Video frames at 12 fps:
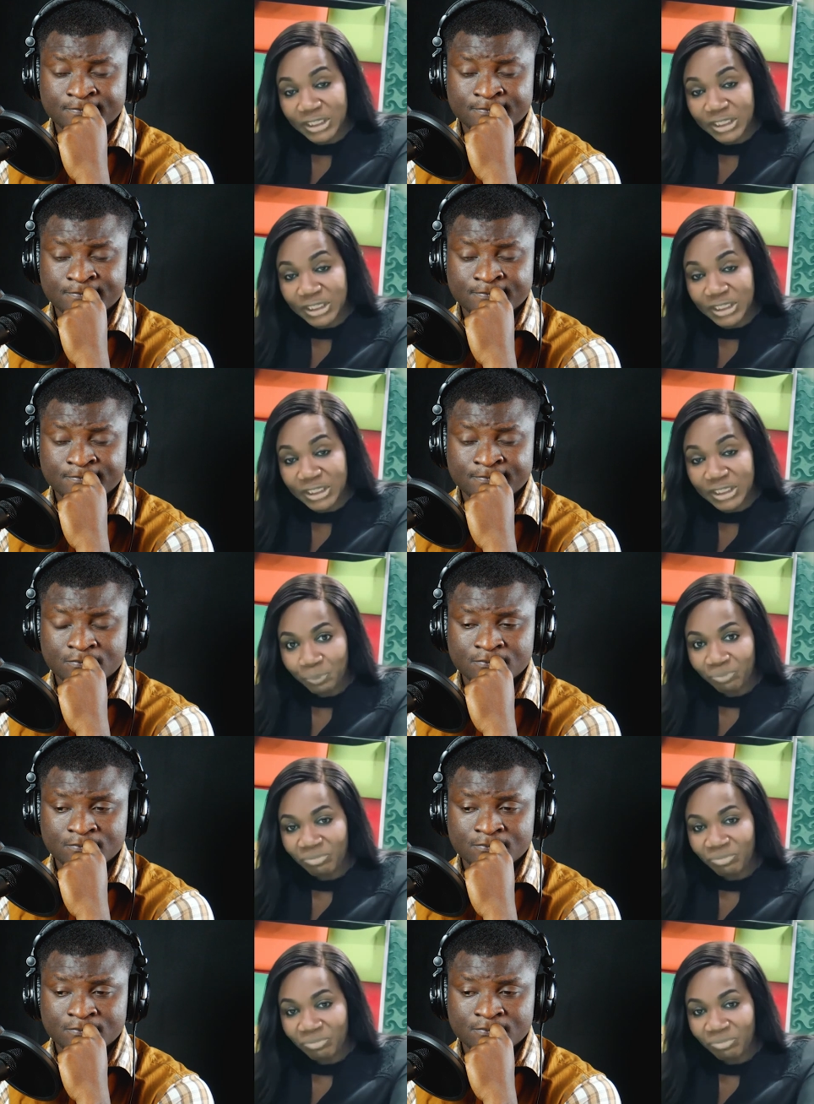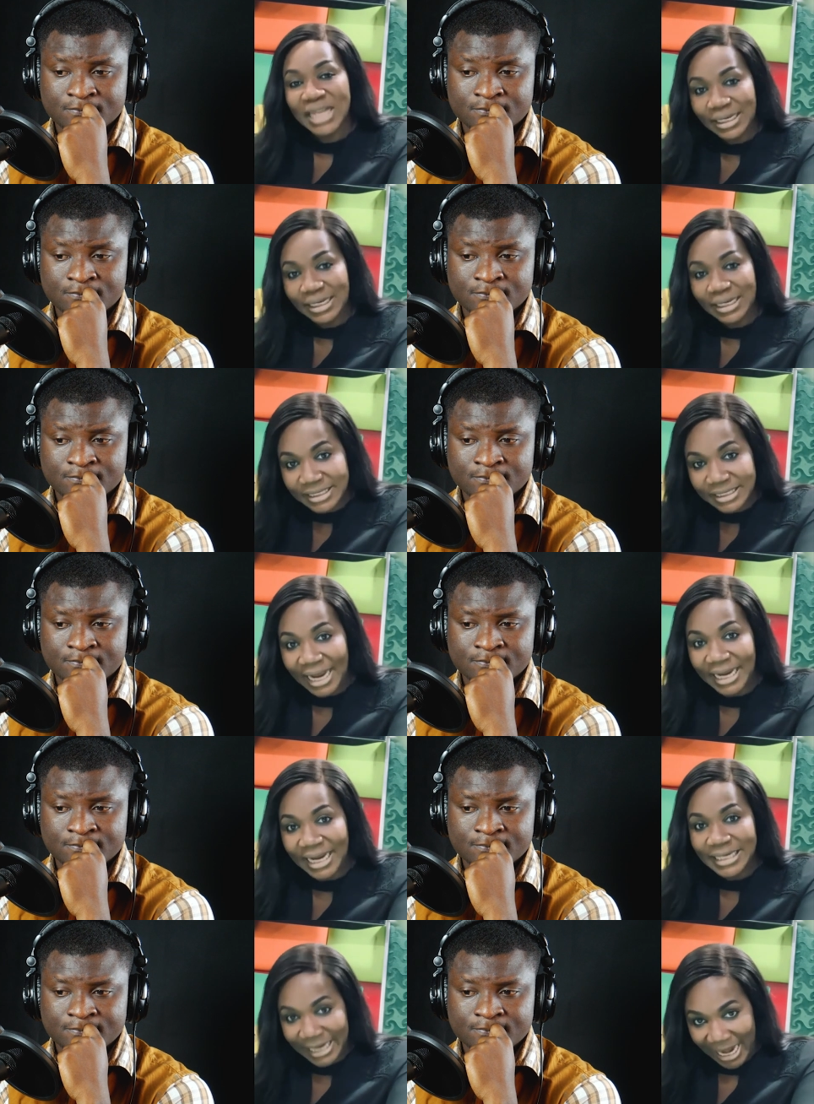Speaker 1: or Sinto, and only a
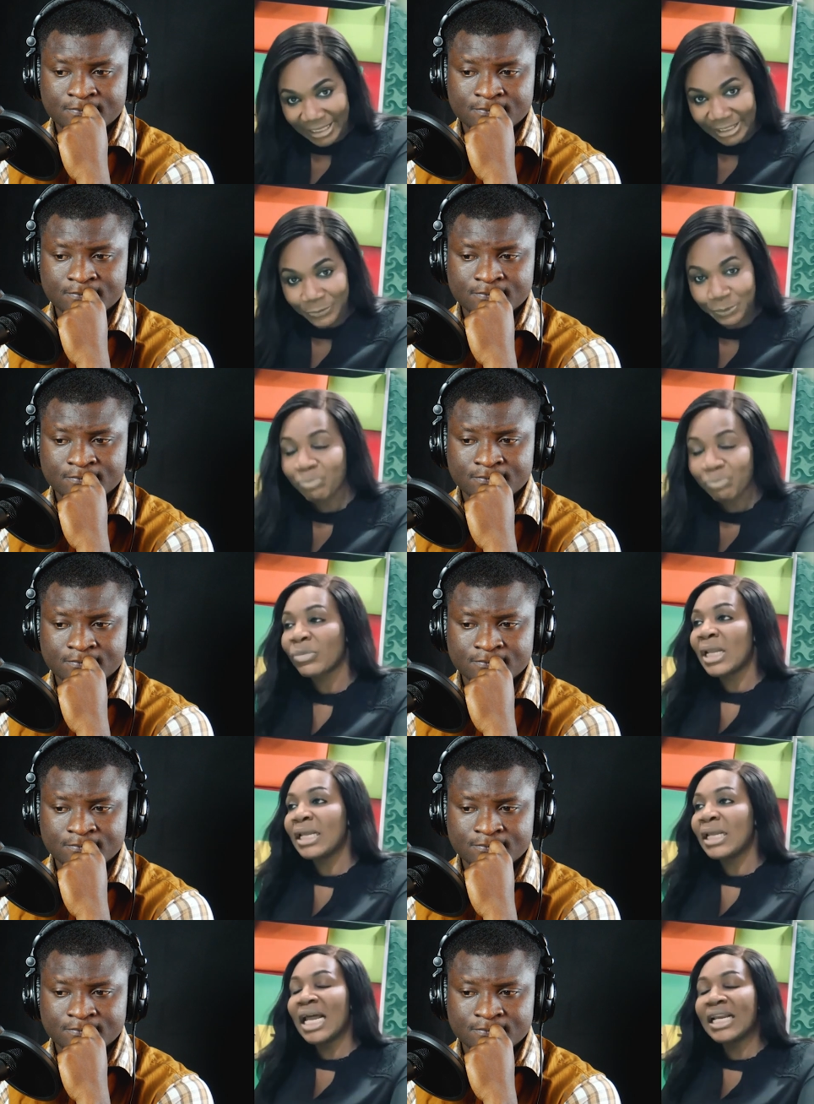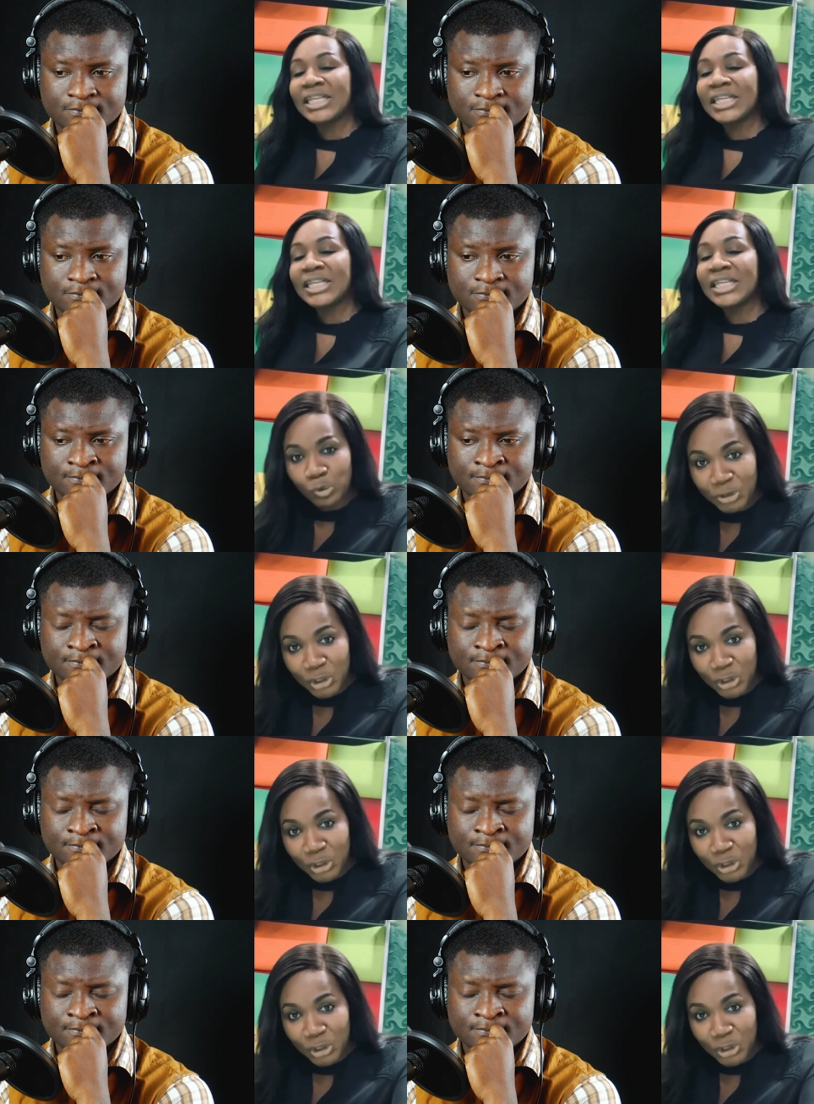dear, a decline. Not yet to
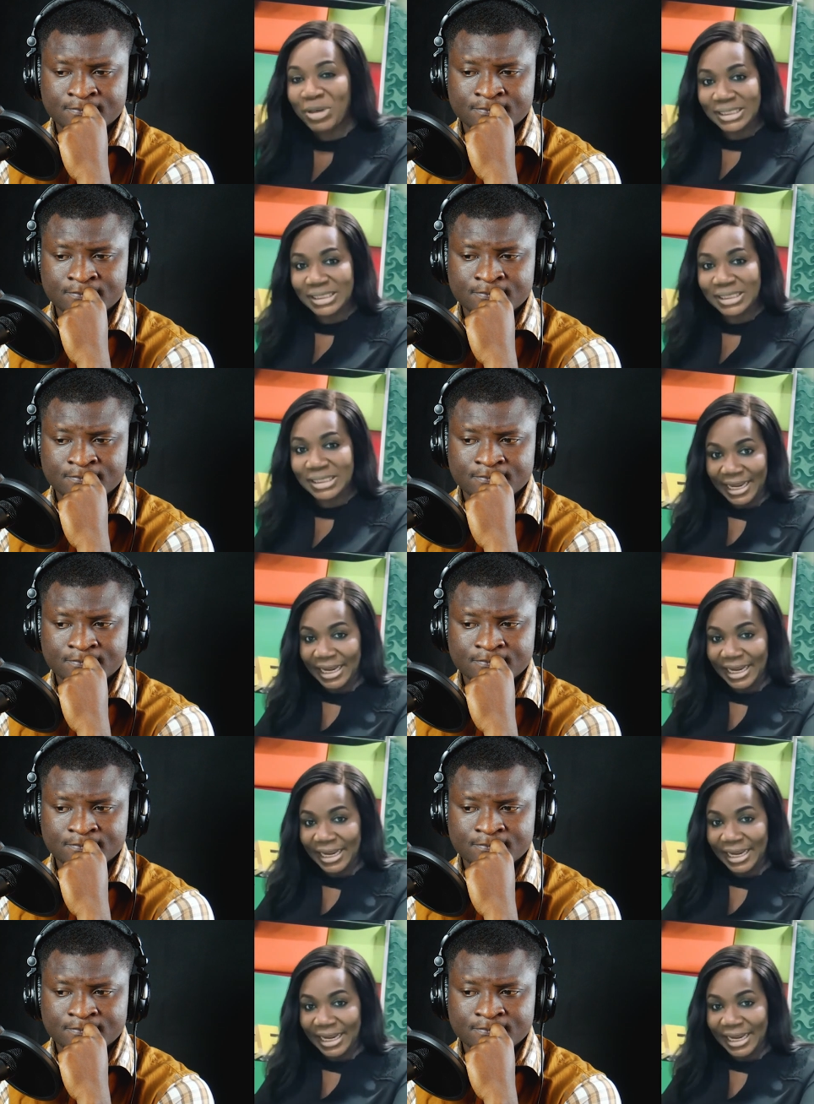me, no, who per se.